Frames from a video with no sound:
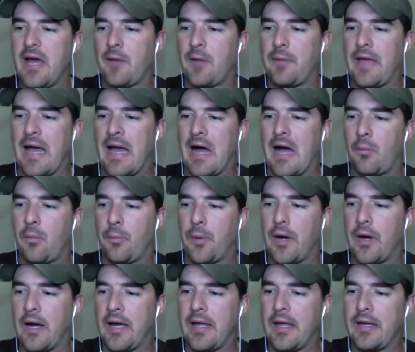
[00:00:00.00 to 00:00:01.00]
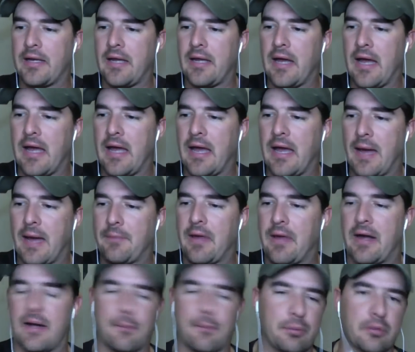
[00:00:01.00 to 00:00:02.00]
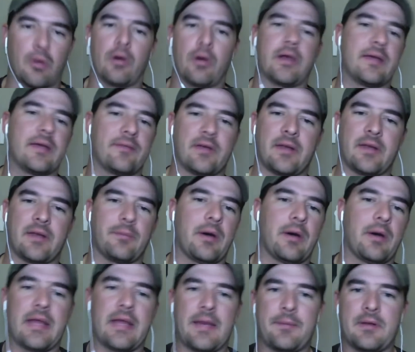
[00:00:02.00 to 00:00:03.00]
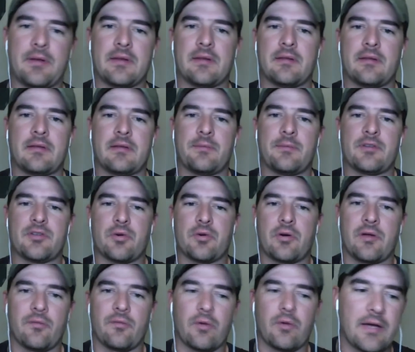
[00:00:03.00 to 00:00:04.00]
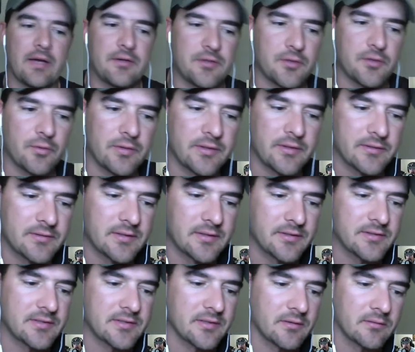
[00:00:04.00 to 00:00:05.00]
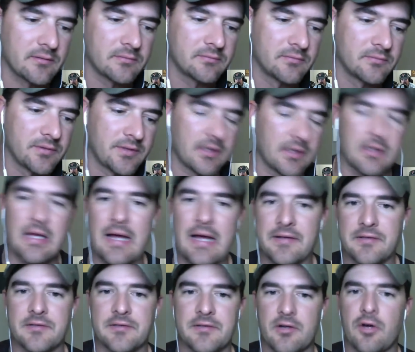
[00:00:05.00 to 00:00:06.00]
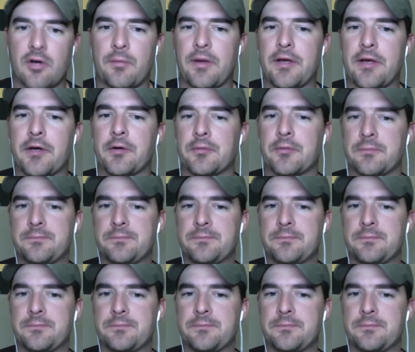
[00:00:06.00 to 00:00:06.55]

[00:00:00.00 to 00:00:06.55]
they help me out, but I'm not an employee of anybody. I mean, the, the majority of what I do is is still with the classes and on my own.